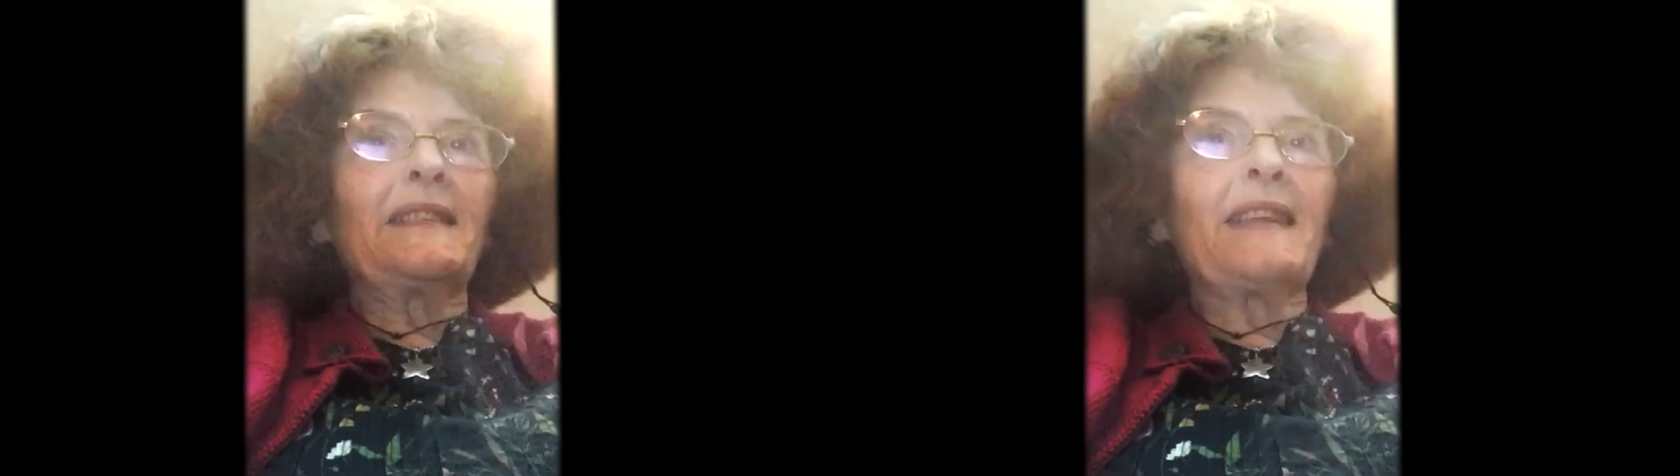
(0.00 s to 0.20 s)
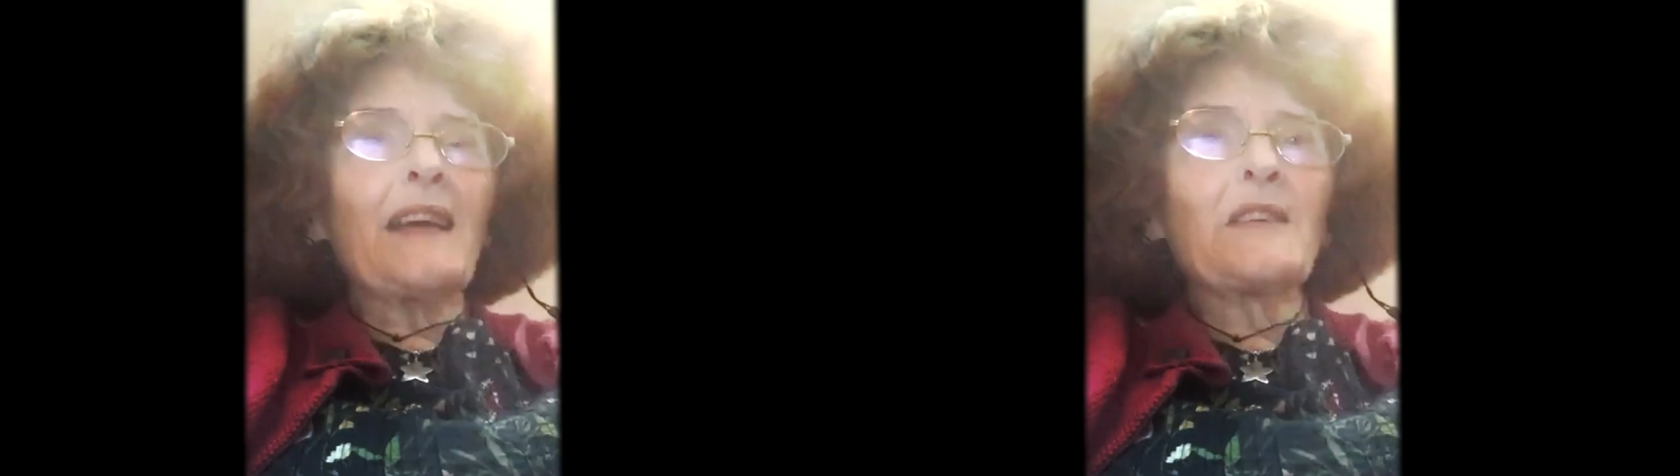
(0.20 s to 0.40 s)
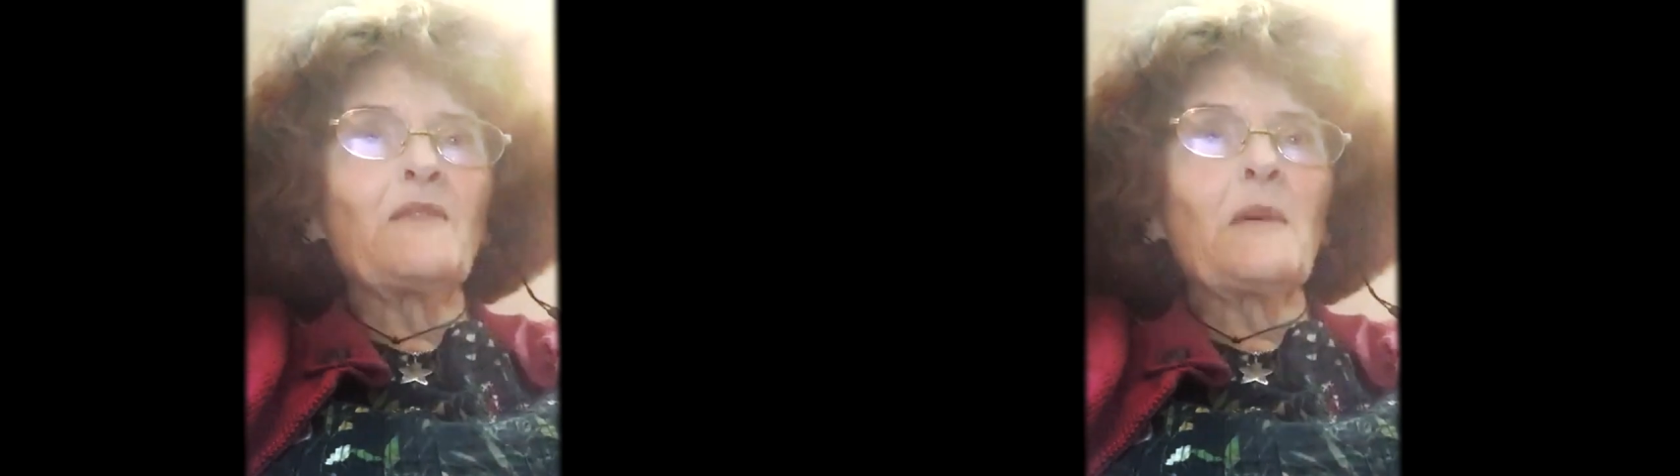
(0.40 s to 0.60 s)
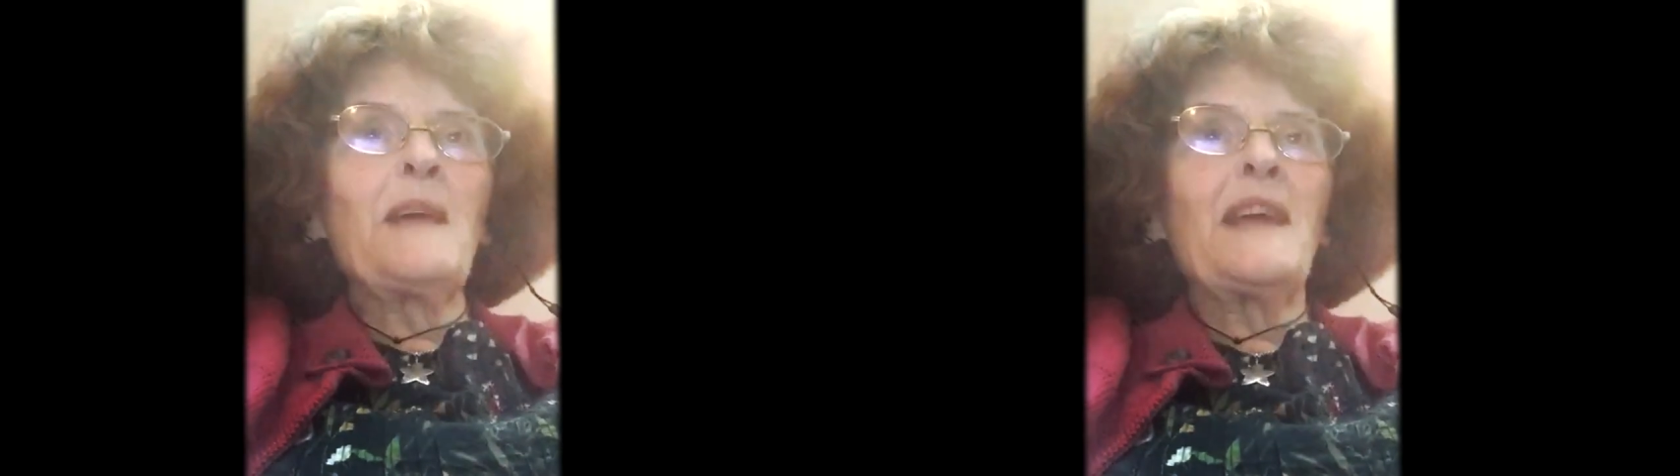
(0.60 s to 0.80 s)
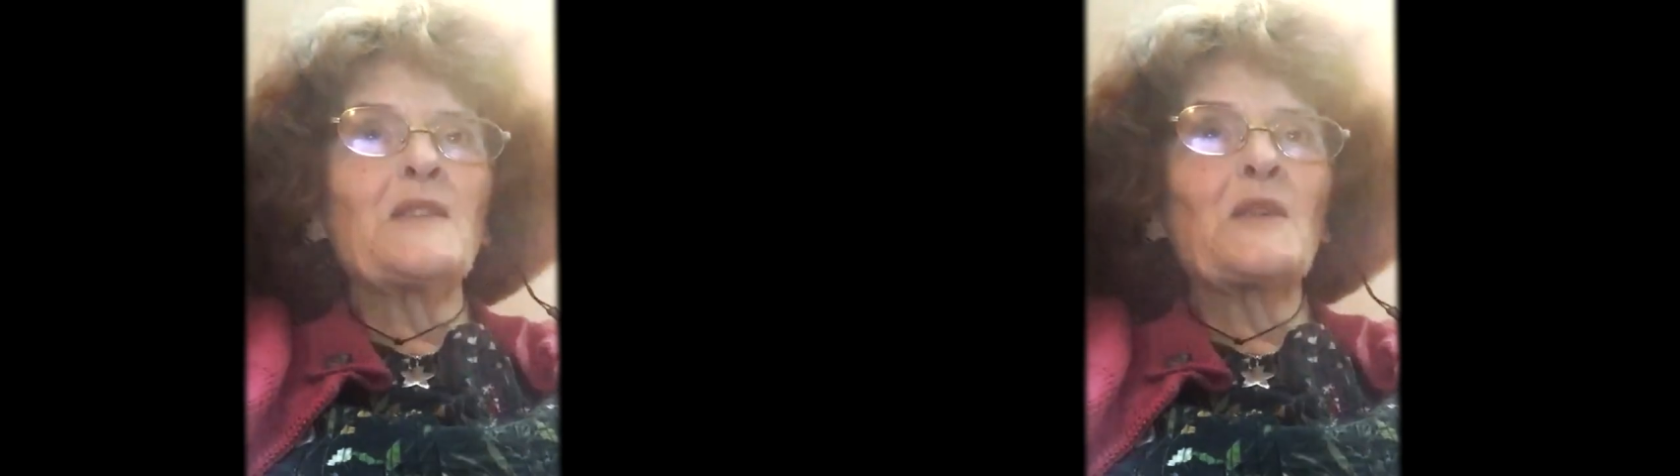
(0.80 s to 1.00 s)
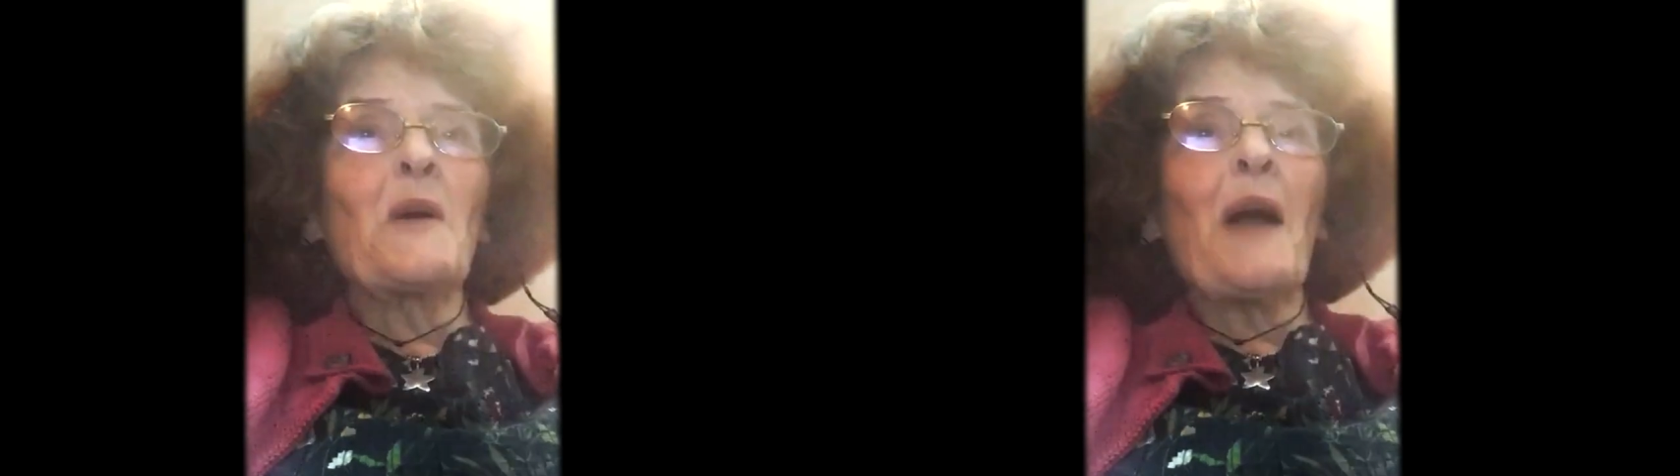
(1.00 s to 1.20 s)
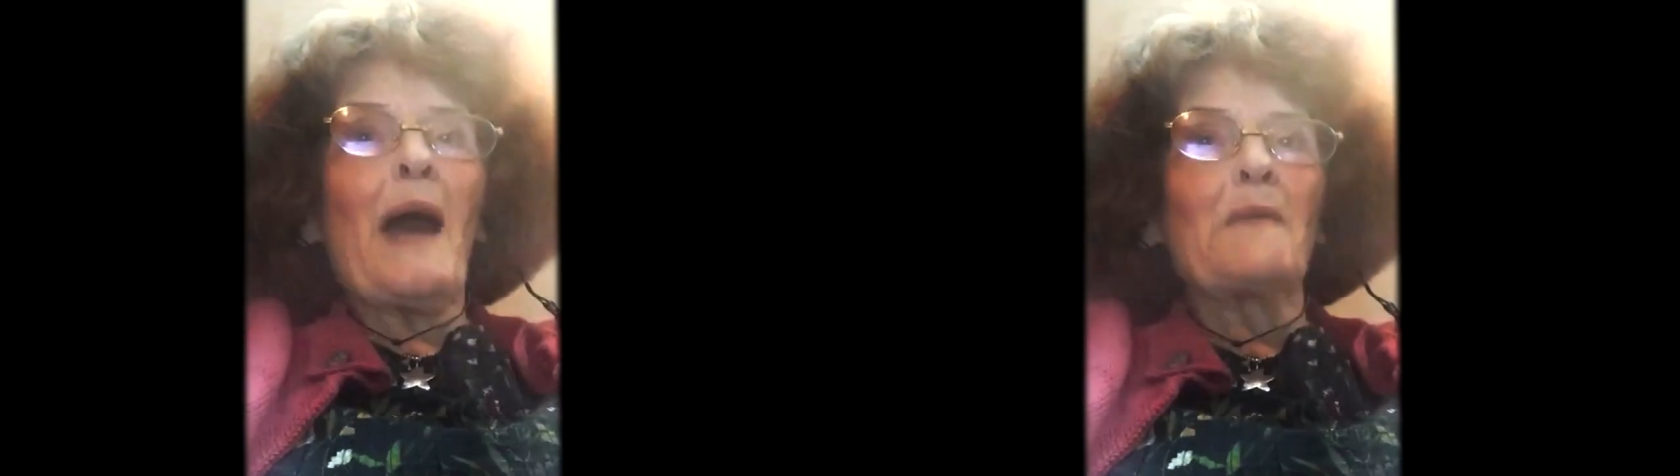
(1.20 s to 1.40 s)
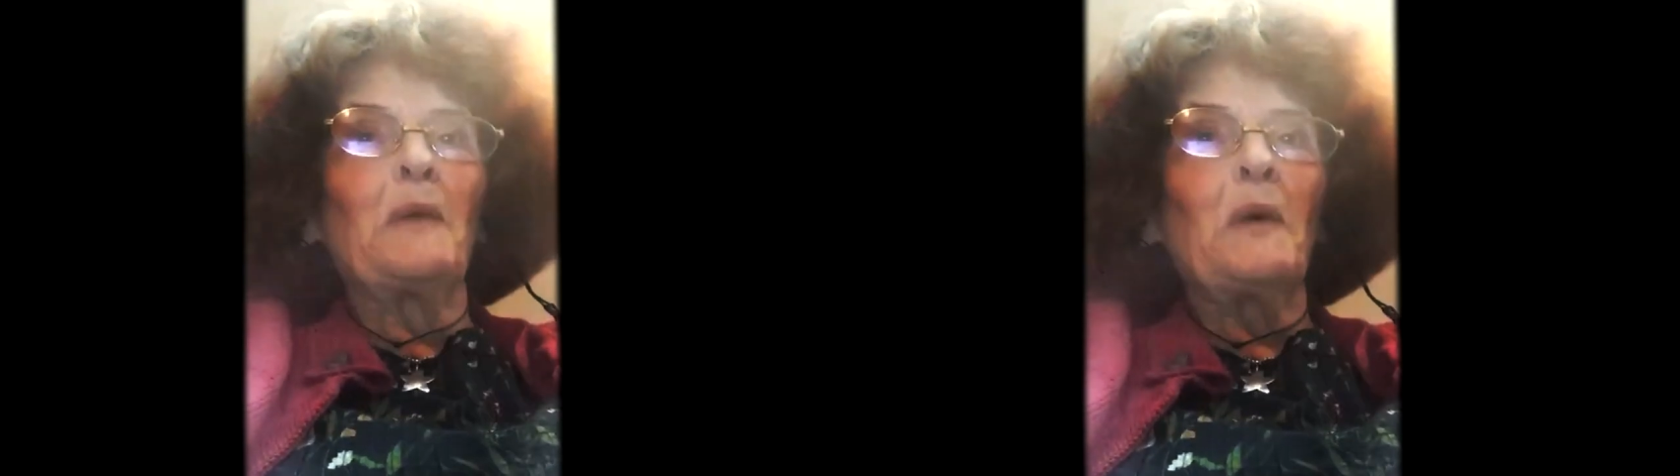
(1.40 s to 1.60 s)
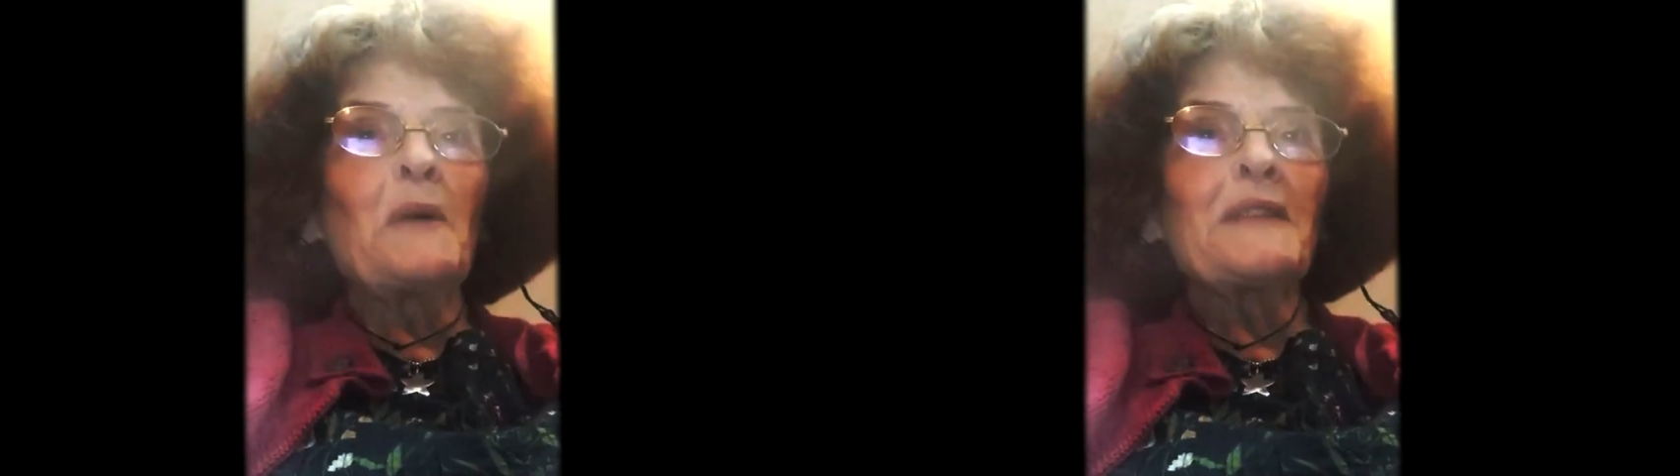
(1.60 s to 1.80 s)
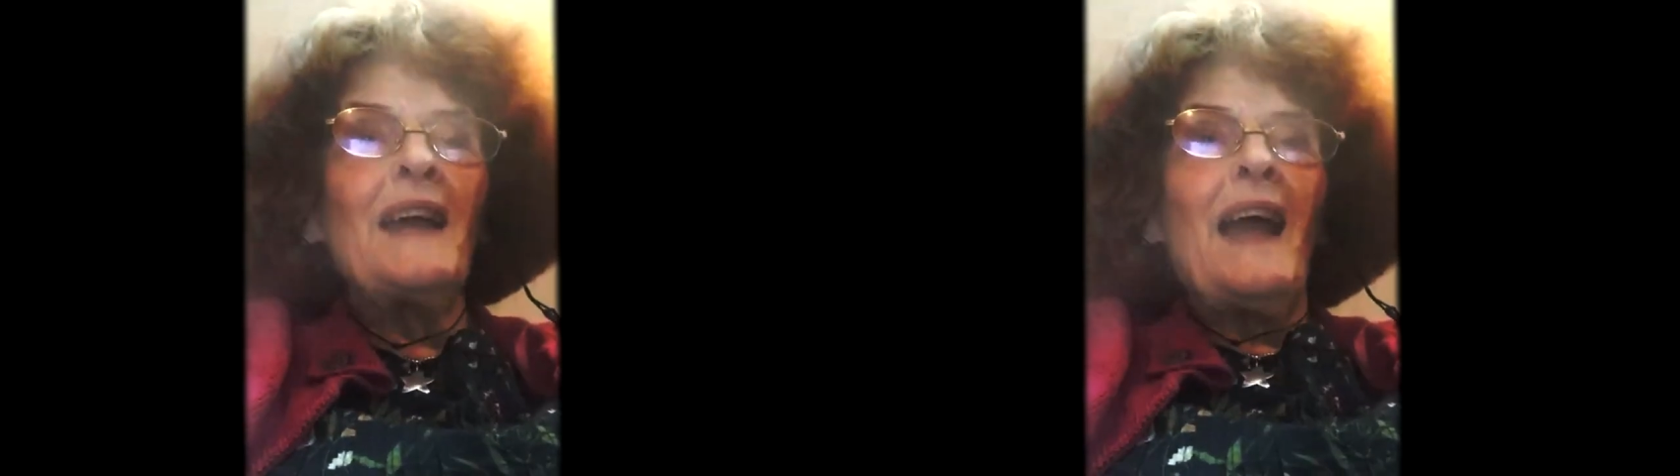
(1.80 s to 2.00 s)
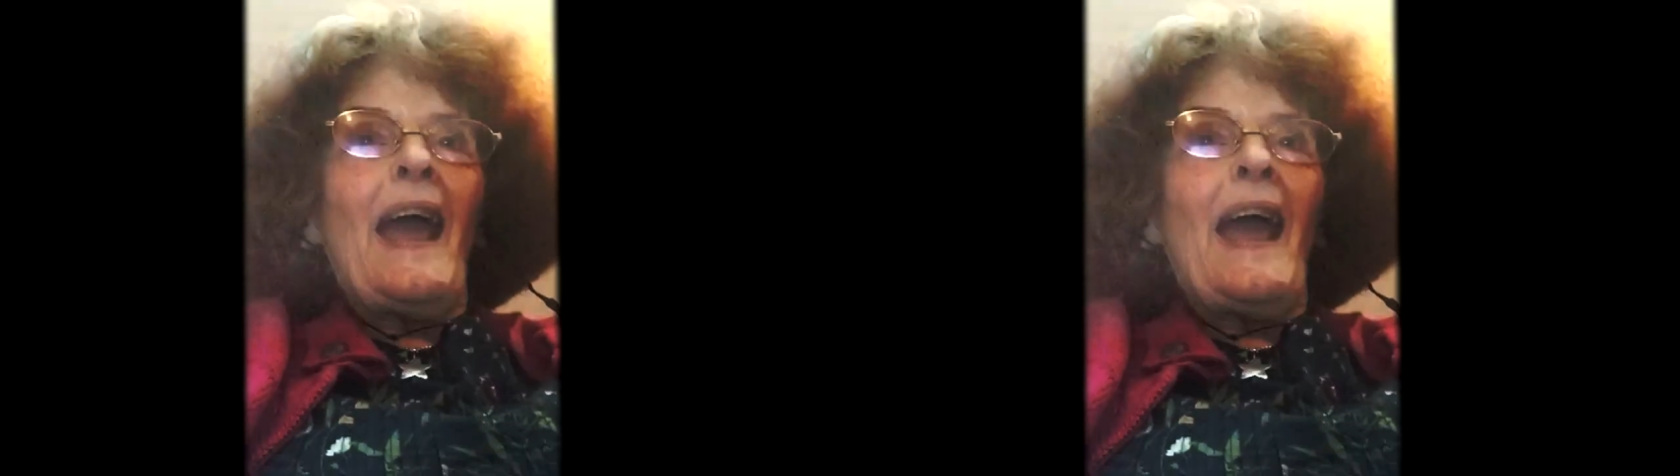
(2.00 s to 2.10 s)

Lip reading: a taxi from Heathrow Airport,